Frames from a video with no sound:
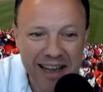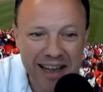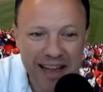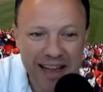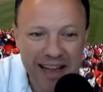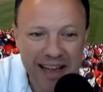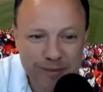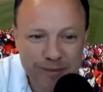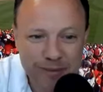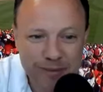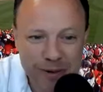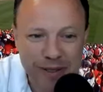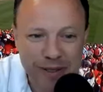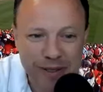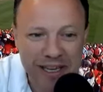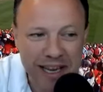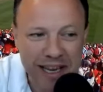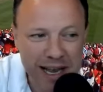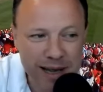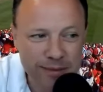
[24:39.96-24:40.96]

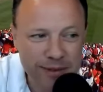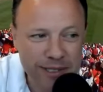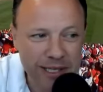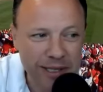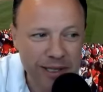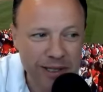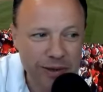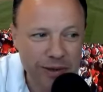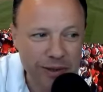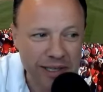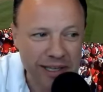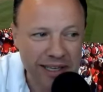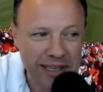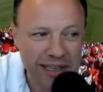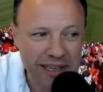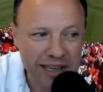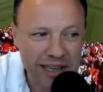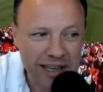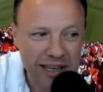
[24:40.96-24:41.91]
absolutely. Absolutely.